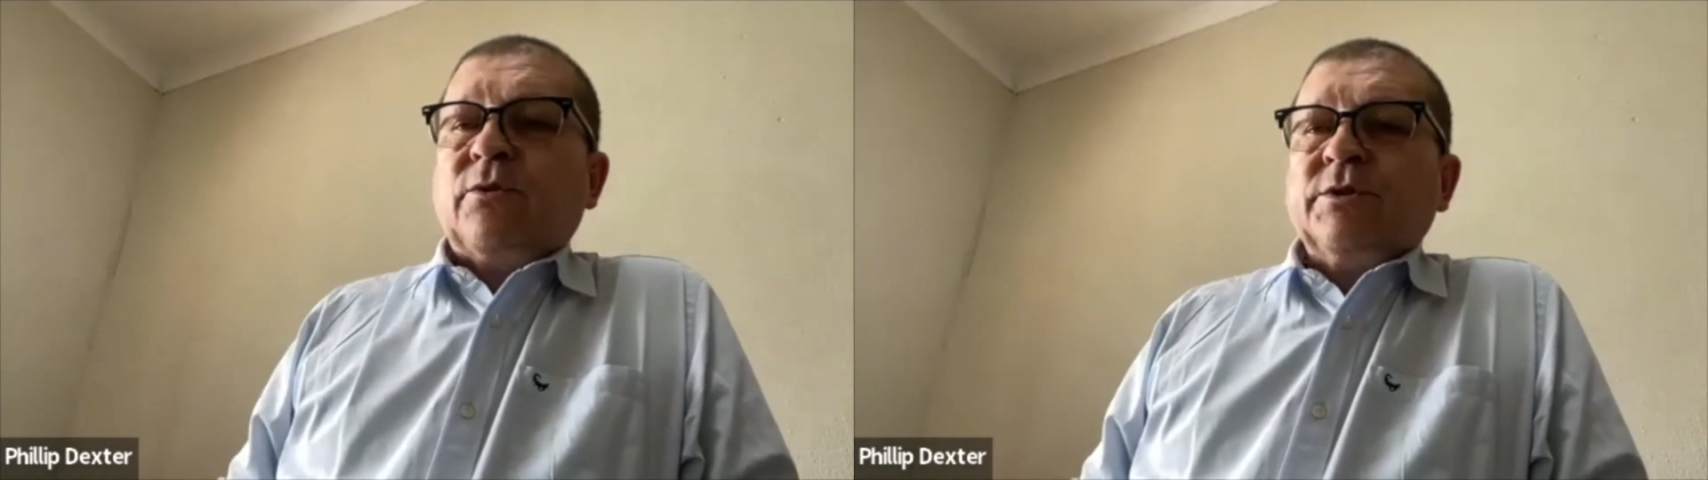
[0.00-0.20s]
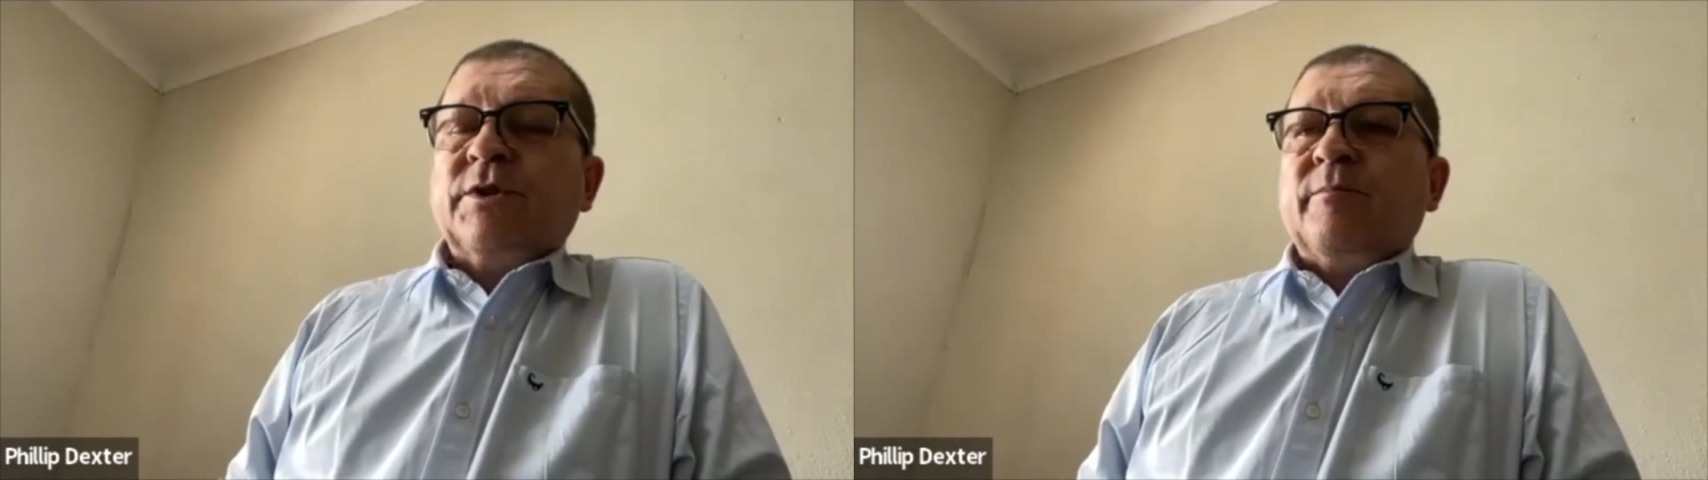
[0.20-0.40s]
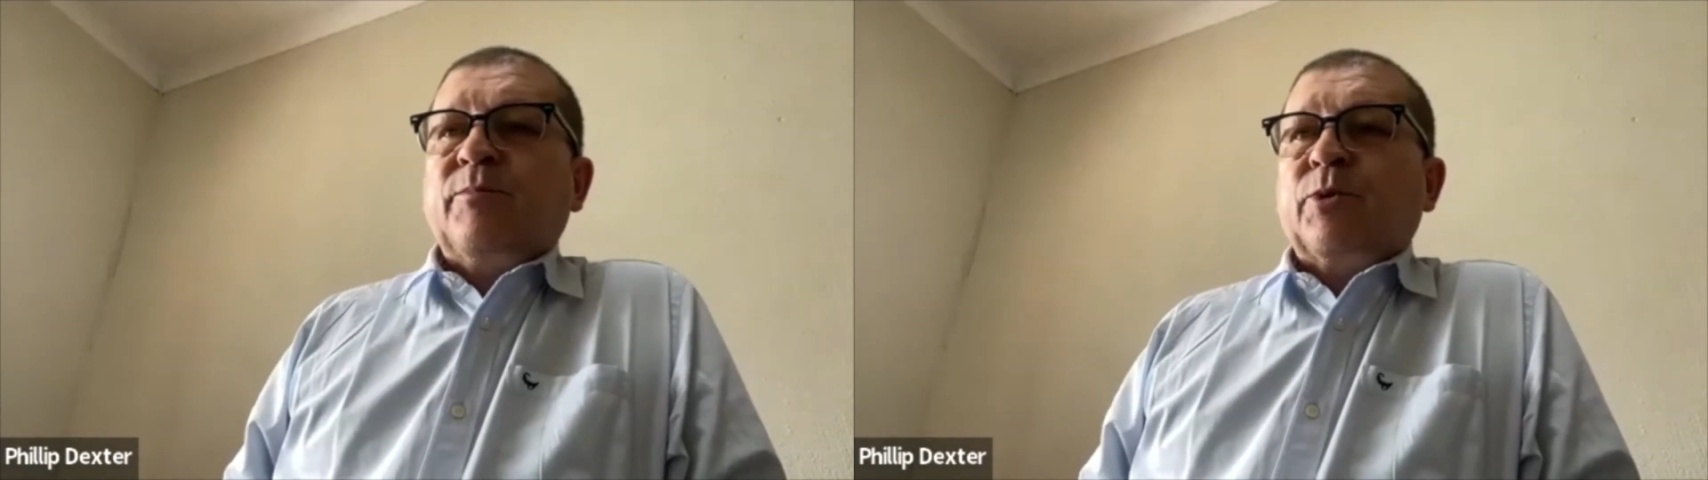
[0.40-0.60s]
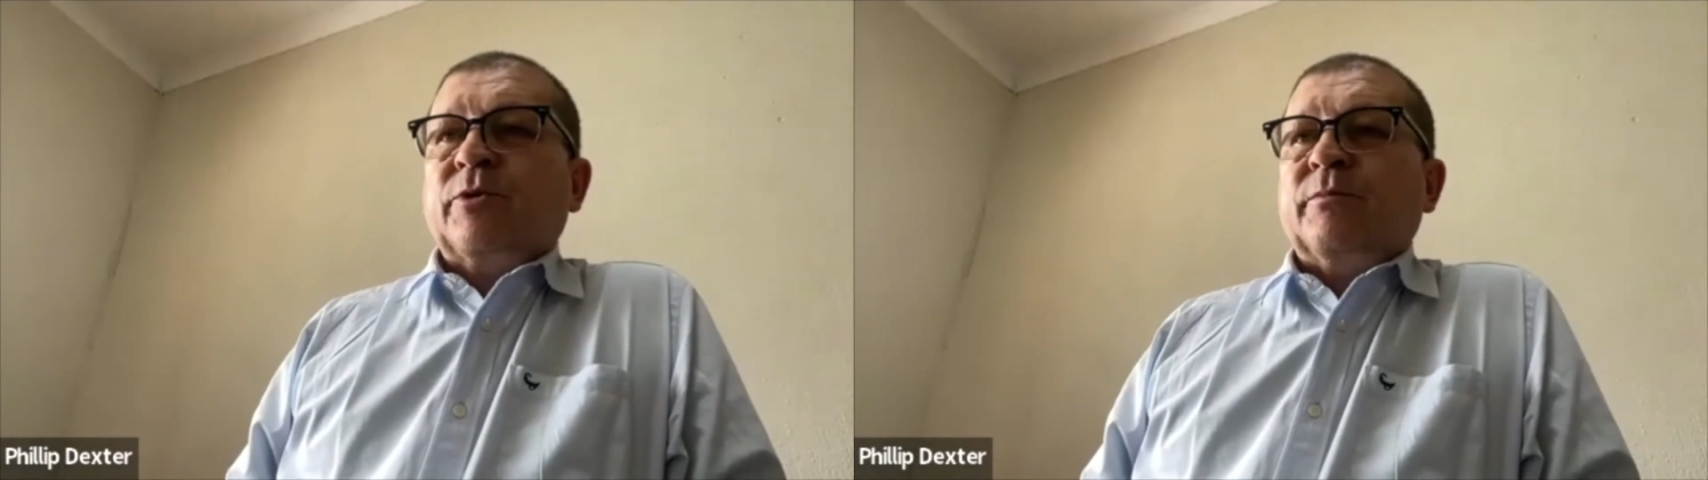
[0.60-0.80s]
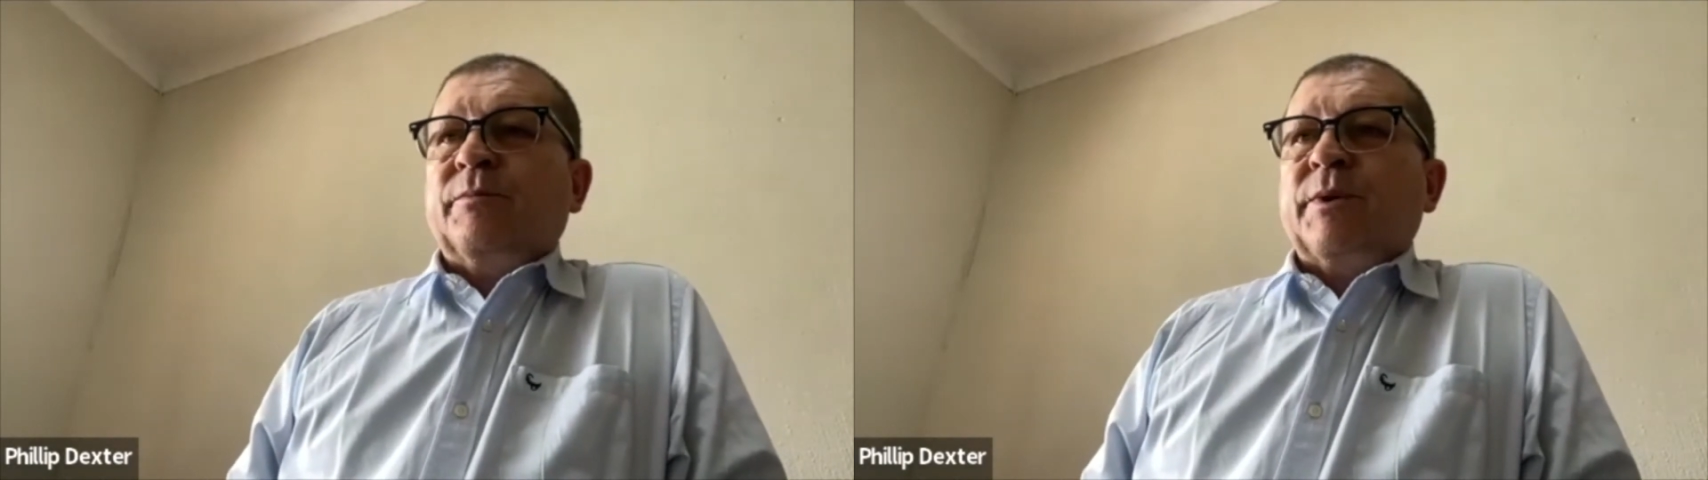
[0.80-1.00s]
also
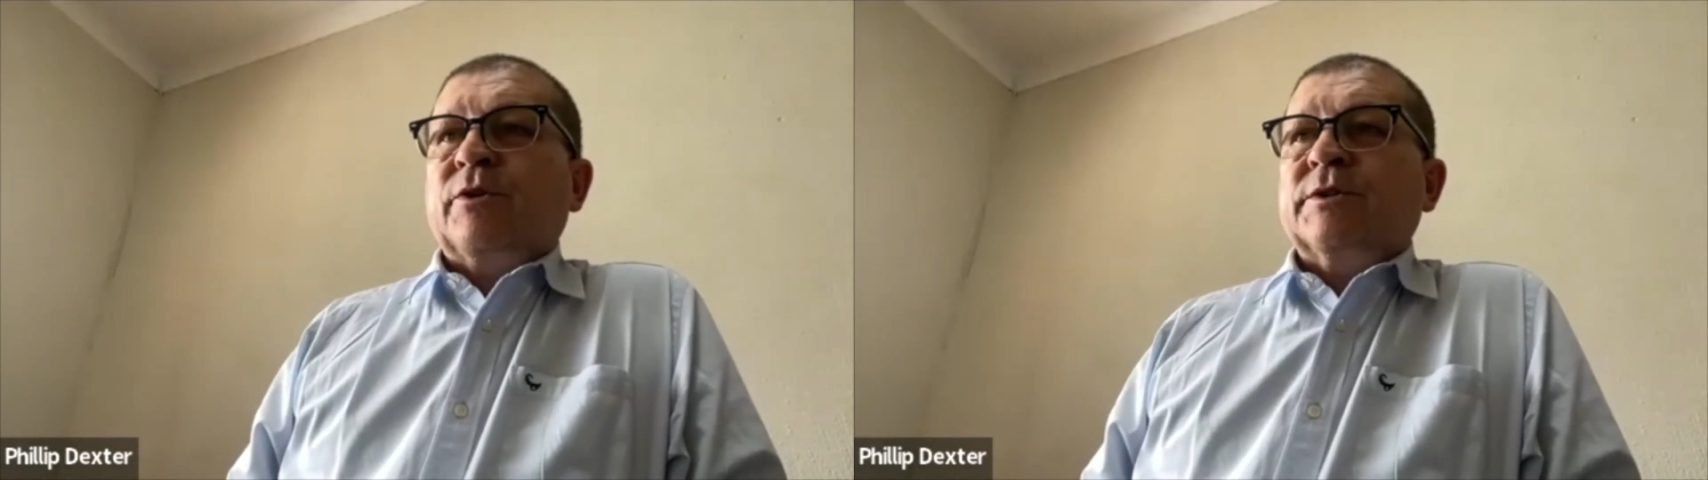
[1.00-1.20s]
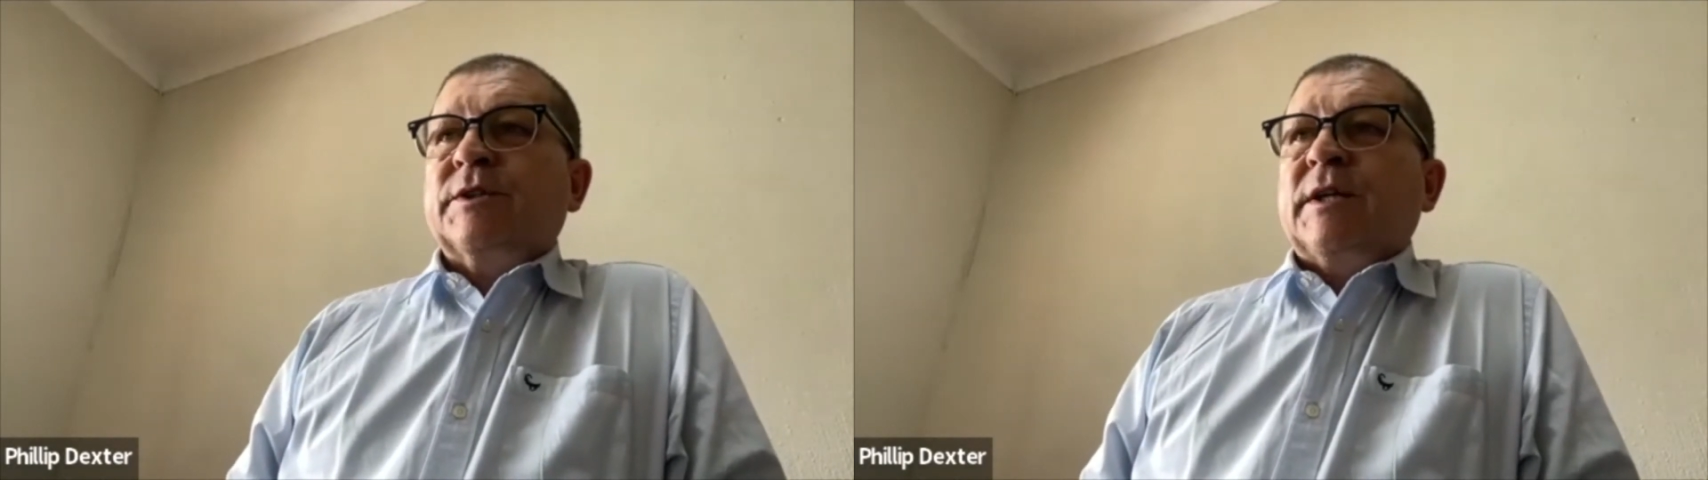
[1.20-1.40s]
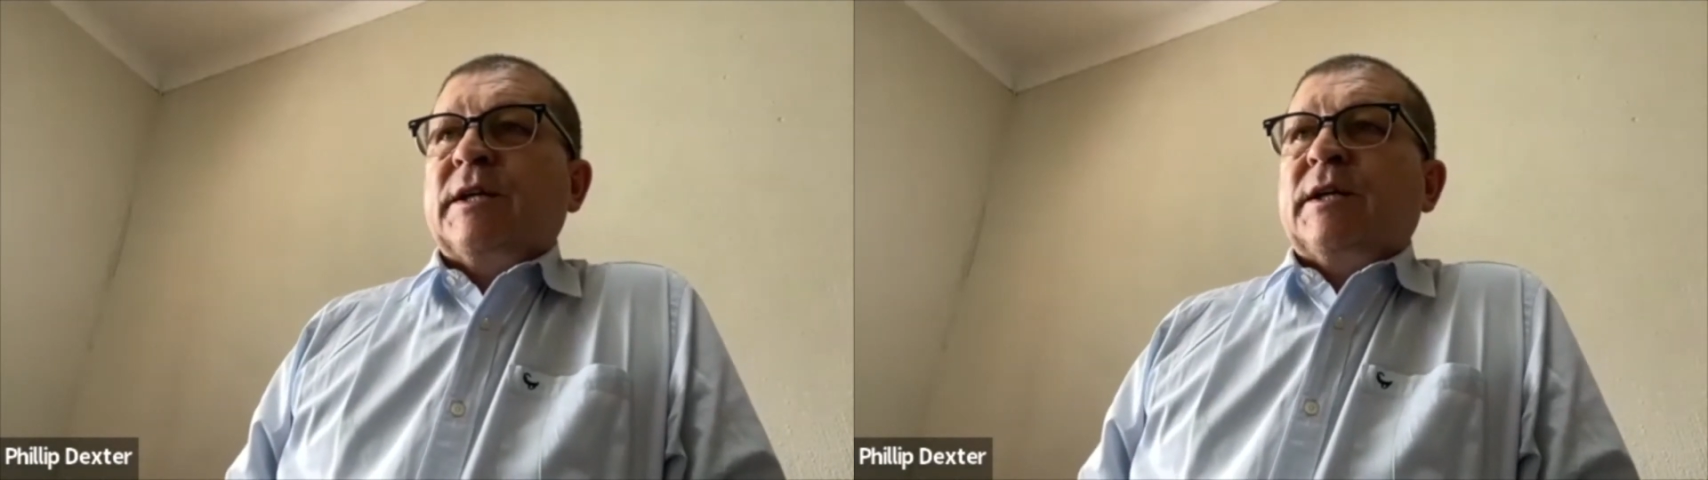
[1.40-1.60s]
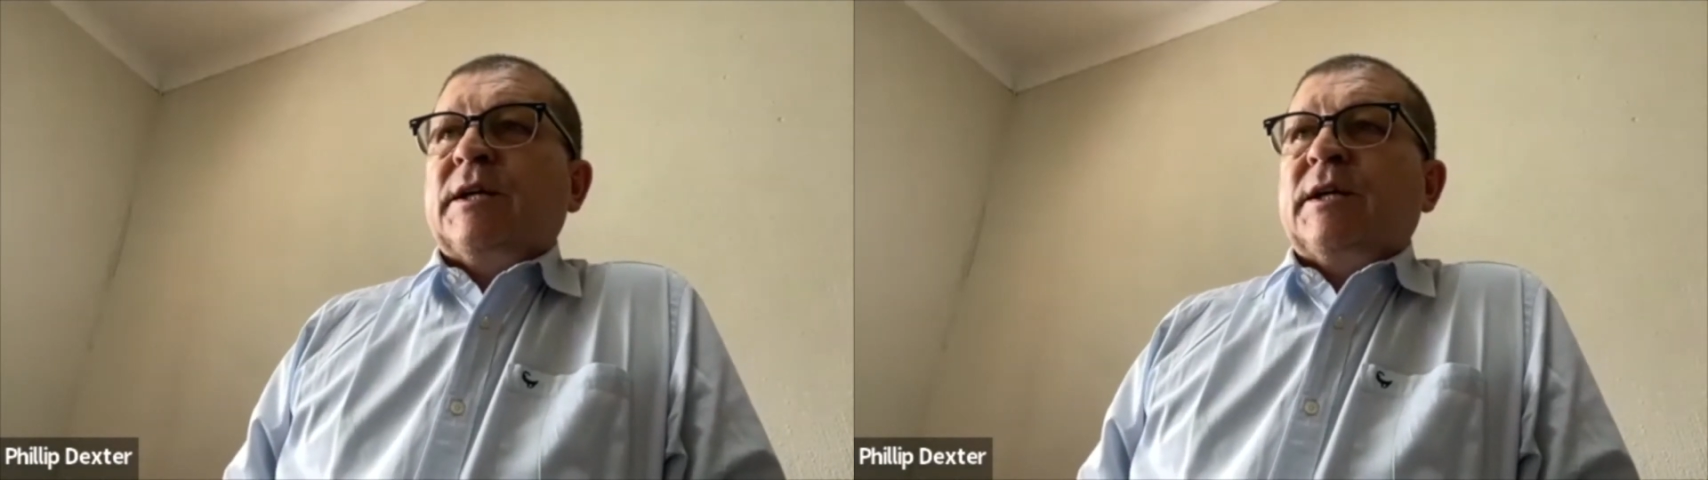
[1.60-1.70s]
important because